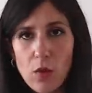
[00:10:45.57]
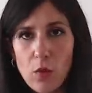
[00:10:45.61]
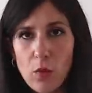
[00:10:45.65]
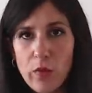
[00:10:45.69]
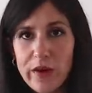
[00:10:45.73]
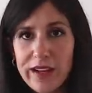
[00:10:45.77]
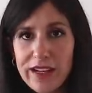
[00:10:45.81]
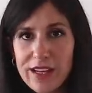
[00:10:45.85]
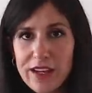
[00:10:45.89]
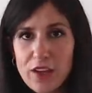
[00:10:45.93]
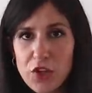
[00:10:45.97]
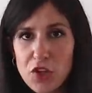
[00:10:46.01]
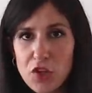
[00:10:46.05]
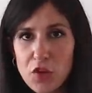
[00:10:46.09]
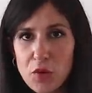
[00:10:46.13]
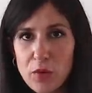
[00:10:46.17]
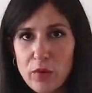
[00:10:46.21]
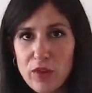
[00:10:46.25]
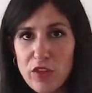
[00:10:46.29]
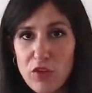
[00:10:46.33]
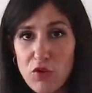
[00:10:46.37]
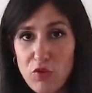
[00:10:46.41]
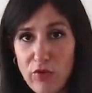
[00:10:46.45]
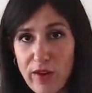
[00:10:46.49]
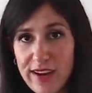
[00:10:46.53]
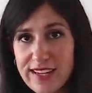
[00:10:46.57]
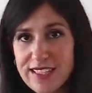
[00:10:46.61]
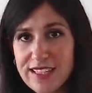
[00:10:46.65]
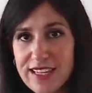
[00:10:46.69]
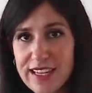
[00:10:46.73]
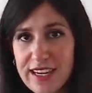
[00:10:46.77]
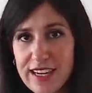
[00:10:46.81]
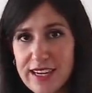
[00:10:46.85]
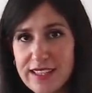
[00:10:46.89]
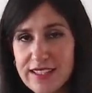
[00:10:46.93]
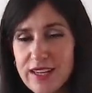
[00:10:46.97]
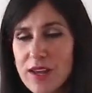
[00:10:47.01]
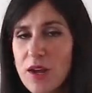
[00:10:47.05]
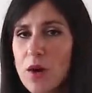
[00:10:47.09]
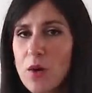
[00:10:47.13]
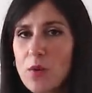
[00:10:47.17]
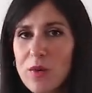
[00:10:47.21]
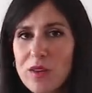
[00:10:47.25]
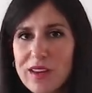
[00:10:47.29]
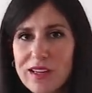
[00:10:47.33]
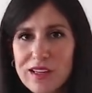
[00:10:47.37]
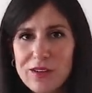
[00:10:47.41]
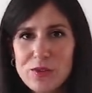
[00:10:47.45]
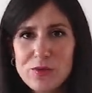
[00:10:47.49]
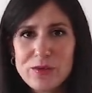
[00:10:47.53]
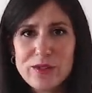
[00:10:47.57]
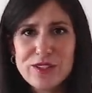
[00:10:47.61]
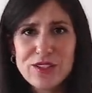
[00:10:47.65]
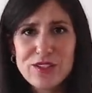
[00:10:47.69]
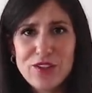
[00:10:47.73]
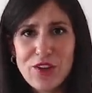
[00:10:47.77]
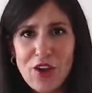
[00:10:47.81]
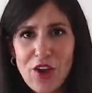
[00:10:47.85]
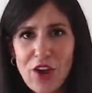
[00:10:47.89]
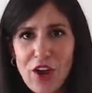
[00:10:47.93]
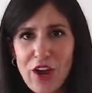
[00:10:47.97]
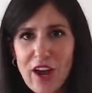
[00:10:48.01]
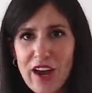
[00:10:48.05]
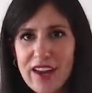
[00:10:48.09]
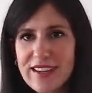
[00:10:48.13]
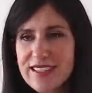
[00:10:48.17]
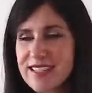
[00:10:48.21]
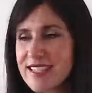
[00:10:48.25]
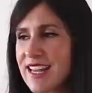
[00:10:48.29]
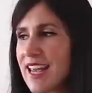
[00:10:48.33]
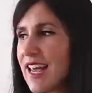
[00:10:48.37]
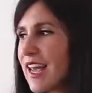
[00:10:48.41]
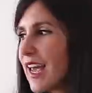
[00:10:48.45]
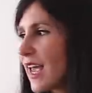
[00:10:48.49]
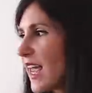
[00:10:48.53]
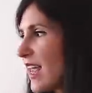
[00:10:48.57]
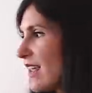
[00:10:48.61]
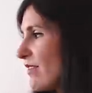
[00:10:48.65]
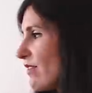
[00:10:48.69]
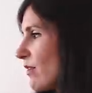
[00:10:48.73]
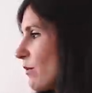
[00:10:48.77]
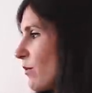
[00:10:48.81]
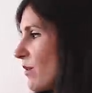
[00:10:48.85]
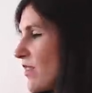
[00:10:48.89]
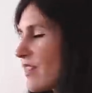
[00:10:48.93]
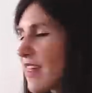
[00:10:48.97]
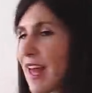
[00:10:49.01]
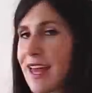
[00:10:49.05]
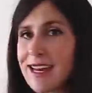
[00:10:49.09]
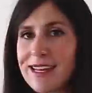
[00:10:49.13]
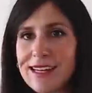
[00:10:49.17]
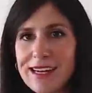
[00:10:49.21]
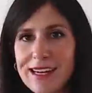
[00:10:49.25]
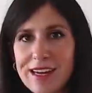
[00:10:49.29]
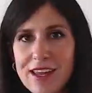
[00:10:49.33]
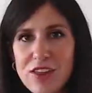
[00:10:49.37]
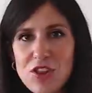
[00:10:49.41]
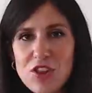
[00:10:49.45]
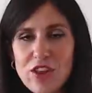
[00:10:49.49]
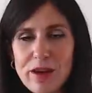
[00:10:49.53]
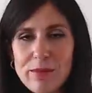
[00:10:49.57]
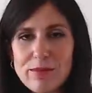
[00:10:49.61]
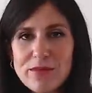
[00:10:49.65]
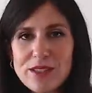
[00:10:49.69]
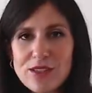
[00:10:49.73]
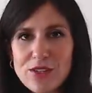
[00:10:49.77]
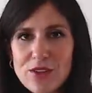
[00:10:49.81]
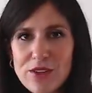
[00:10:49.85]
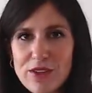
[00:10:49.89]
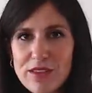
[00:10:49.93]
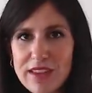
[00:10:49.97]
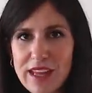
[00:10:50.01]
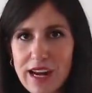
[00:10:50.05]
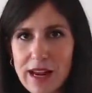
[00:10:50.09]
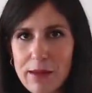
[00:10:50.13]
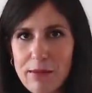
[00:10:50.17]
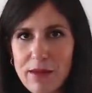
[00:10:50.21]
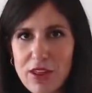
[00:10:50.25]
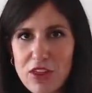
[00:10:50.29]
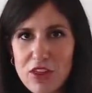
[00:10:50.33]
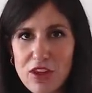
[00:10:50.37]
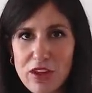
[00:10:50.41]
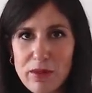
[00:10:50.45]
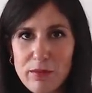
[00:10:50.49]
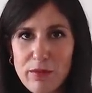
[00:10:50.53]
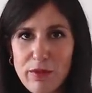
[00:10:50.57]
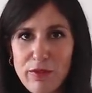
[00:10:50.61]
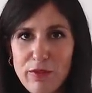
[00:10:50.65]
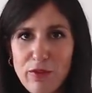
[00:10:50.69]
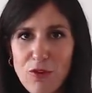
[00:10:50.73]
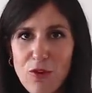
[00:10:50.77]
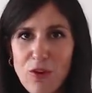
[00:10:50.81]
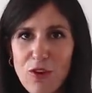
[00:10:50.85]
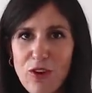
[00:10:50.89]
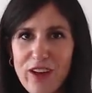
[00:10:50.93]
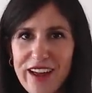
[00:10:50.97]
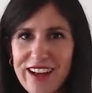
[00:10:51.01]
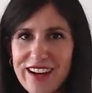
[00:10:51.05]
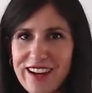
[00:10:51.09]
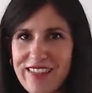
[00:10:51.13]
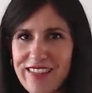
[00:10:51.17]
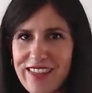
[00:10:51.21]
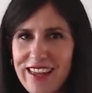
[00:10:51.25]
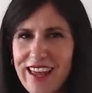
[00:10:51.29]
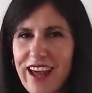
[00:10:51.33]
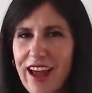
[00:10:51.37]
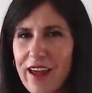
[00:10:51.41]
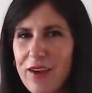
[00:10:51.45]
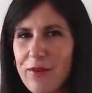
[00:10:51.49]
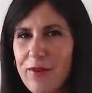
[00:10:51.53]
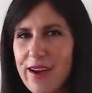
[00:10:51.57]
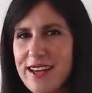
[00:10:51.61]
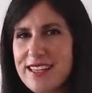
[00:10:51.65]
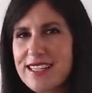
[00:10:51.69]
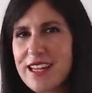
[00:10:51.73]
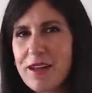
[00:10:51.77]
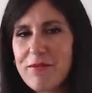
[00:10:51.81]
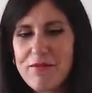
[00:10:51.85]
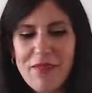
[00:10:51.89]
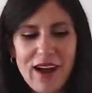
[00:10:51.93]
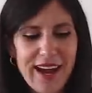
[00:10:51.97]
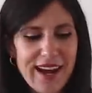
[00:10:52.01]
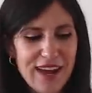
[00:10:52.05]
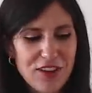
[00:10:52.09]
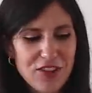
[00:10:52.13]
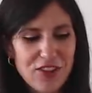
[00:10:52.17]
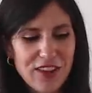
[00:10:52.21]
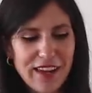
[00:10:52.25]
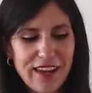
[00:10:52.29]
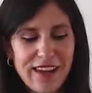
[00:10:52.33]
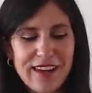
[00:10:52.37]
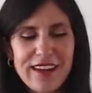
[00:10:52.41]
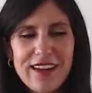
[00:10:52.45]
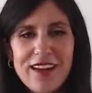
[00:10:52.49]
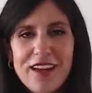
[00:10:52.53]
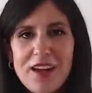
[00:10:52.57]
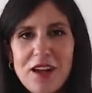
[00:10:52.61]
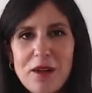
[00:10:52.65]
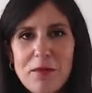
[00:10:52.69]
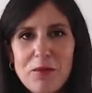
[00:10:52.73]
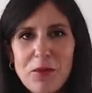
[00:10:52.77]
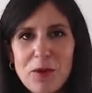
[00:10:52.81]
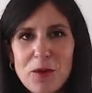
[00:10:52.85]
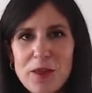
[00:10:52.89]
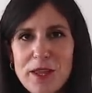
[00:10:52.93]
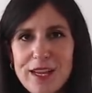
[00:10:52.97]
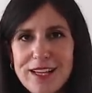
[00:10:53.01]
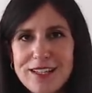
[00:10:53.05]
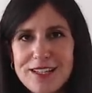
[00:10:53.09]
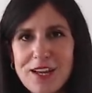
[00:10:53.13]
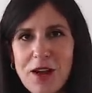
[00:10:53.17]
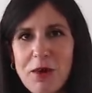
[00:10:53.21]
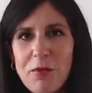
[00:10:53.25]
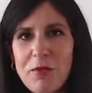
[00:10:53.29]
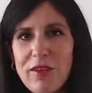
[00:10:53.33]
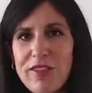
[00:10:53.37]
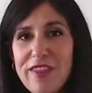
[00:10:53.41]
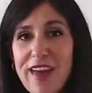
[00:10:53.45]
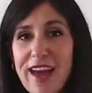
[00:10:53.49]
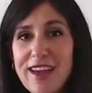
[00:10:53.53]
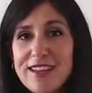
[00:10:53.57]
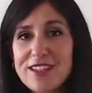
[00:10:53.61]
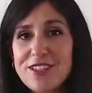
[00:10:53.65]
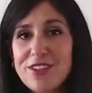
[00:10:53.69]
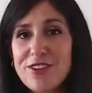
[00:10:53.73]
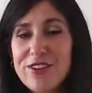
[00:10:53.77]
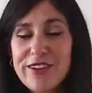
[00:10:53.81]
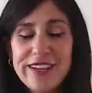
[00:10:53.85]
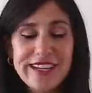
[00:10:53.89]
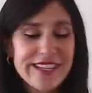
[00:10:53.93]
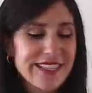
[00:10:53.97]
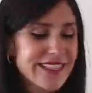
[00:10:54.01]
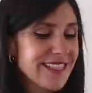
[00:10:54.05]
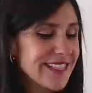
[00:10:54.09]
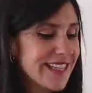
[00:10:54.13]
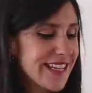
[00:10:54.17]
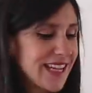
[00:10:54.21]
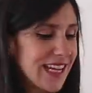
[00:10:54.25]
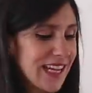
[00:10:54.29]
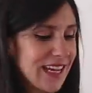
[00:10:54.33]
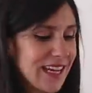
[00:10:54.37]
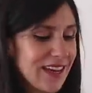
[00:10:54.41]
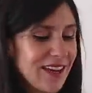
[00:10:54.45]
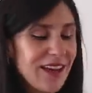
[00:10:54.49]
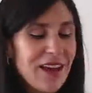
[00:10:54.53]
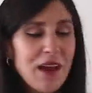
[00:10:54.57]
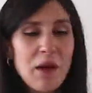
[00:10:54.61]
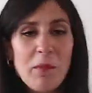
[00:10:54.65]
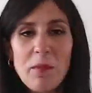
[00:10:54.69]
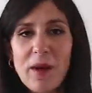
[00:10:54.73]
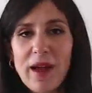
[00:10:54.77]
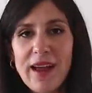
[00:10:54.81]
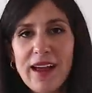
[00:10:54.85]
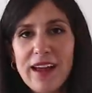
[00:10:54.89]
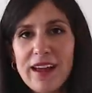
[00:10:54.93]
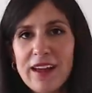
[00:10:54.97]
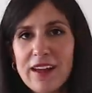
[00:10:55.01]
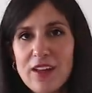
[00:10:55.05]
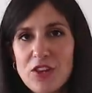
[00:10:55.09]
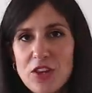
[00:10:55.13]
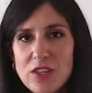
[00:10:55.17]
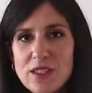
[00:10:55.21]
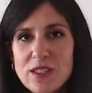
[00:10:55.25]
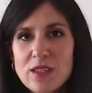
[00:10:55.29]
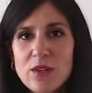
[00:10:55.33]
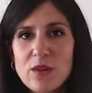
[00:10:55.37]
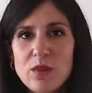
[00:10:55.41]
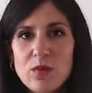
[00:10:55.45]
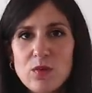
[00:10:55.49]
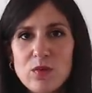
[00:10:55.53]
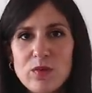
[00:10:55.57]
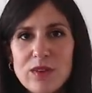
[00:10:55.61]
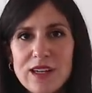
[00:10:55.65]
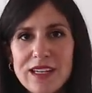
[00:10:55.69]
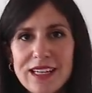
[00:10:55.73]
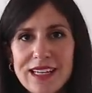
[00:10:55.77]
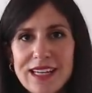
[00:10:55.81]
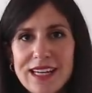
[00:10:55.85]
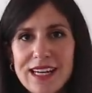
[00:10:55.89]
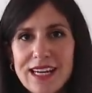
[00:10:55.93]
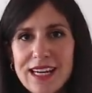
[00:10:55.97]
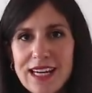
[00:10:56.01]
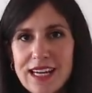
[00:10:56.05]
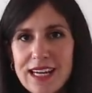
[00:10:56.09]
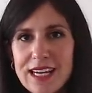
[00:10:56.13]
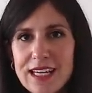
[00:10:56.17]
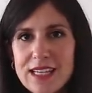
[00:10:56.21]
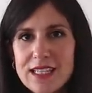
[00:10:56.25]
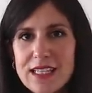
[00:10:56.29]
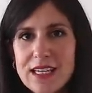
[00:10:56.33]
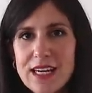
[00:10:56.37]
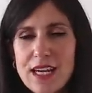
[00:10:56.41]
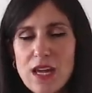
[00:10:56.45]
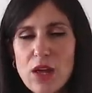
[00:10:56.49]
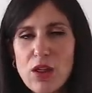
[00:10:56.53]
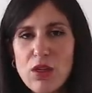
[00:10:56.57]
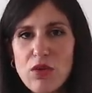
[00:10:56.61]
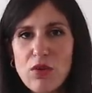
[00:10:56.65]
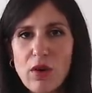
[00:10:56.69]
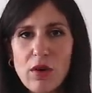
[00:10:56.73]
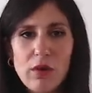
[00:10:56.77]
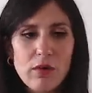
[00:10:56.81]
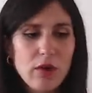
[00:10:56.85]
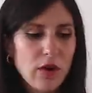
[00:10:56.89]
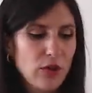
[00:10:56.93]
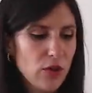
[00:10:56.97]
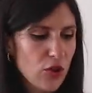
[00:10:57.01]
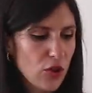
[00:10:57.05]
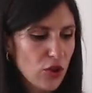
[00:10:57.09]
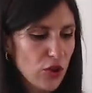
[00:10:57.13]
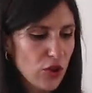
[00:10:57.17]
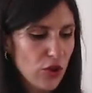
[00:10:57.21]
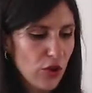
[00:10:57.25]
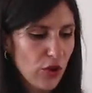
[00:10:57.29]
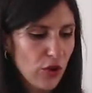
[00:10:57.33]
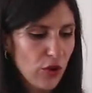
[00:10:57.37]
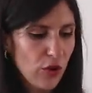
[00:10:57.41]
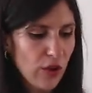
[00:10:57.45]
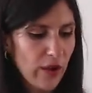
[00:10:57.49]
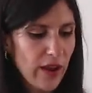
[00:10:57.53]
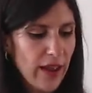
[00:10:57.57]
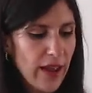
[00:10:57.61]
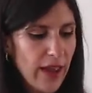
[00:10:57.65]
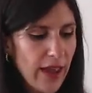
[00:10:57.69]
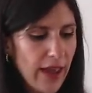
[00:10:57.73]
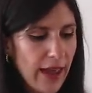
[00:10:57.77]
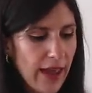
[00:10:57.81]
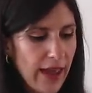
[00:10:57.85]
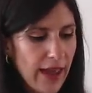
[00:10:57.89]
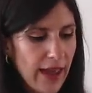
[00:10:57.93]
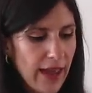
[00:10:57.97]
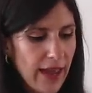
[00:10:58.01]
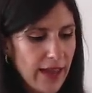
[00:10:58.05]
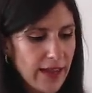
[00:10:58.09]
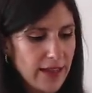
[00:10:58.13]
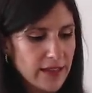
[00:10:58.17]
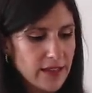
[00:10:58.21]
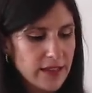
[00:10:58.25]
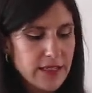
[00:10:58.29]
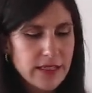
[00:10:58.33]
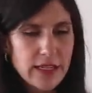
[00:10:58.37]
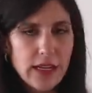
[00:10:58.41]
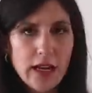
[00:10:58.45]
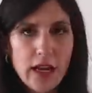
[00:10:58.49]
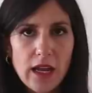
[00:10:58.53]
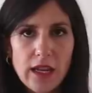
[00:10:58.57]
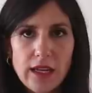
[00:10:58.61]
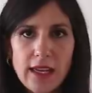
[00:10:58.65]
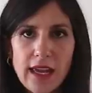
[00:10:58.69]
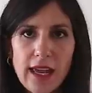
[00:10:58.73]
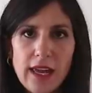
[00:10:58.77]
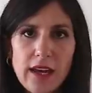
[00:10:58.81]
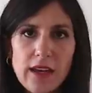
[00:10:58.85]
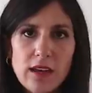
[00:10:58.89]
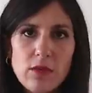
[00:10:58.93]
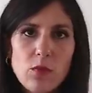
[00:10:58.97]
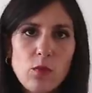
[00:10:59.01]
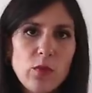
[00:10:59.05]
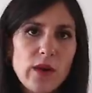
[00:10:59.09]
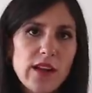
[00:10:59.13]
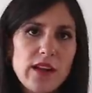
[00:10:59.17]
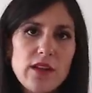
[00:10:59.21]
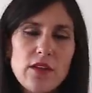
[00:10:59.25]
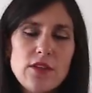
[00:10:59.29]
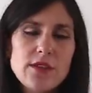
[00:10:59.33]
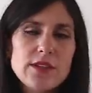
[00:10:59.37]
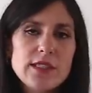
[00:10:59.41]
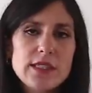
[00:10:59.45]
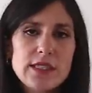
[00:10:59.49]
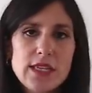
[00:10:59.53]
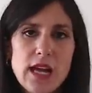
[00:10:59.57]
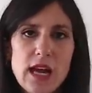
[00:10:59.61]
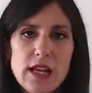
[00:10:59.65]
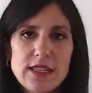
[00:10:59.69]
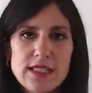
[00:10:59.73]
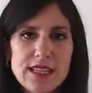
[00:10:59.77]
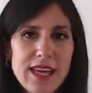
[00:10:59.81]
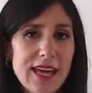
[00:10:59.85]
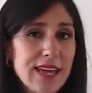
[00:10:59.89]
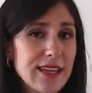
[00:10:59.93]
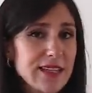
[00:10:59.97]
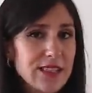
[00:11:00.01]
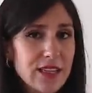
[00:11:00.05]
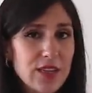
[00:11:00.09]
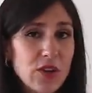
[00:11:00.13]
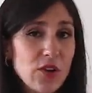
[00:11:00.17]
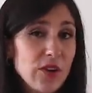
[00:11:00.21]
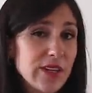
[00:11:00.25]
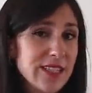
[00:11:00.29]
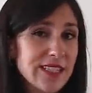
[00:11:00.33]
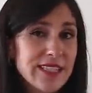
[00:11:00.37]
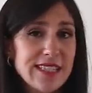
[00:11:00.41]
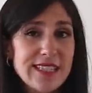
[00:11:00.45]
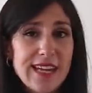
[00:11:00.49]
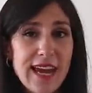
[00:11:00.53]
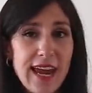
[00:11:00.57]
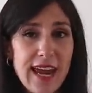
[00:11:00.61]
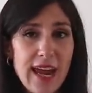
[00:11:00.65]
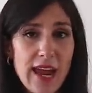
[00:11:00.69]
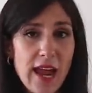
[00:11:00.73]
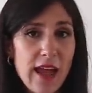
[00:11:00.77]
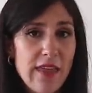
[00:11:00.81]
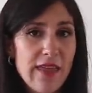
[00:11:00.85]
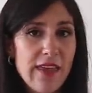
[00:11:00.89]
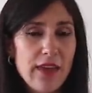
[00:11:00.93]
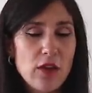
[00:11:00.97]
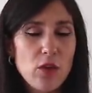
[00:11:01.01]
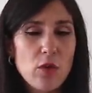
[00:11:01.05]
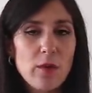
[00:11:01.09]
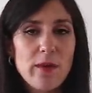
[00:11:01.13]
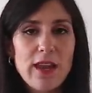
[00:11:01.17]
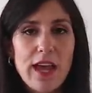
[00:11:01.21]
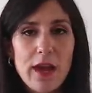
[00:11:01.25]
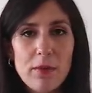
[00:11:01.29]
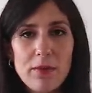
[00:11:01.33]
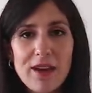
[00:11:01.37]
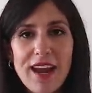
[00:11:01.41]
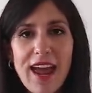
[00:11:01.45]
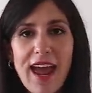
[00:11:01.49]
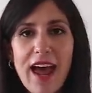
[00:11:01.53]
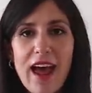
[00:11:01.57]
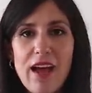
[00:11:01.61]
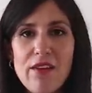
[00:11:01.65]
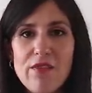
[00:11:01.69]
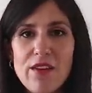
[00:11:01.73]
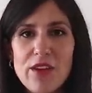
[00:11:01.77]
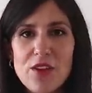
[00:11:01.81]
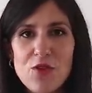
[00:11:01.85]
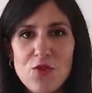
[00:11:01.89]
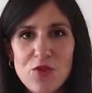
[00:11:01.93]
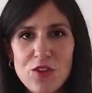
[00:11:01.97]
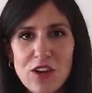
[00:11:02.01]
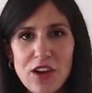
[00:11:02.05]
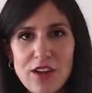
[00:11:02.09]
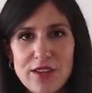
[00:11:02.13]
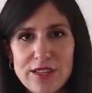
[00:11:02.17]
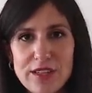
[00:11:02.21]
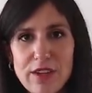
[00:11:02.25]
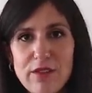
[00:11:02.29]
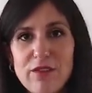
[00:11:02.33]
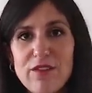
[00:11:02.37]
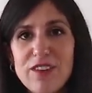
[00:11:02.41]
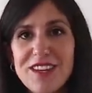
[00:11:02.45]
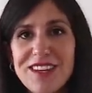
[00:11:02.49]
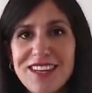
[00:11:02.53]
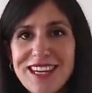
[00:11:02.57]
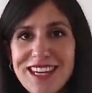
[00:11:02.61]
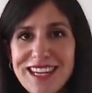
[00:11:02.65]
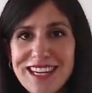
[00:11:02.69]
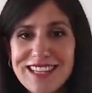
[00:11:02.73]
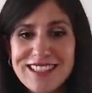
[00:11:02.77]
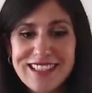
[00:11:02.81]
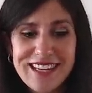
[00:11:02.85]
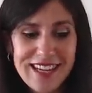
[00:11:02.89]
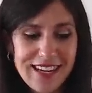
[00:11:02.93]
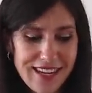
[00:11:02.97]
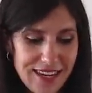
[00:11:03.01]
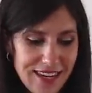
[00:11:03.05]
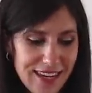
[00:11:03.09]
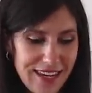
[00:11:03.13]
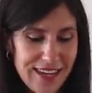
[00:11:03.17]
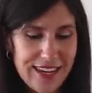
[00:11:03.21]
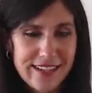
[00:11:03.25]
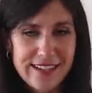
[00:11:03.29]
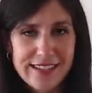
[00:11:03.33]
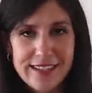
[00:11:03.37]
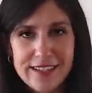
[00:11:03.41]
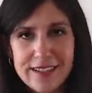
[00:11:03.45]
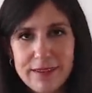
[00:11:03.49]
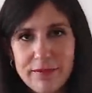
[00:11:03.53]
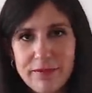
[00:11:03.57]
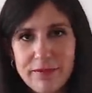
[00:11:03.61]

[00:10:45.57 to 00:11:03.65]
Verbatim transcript: Really cute with dresses, with little skirts, even with that linen jumpsuit that I mentioned before, and in the cutaways I might actually put these on with that so you can see, but just a really easy throw on shoe, and again one of those styles that isn't going to date and that you'll be able to have in your closet for years and years.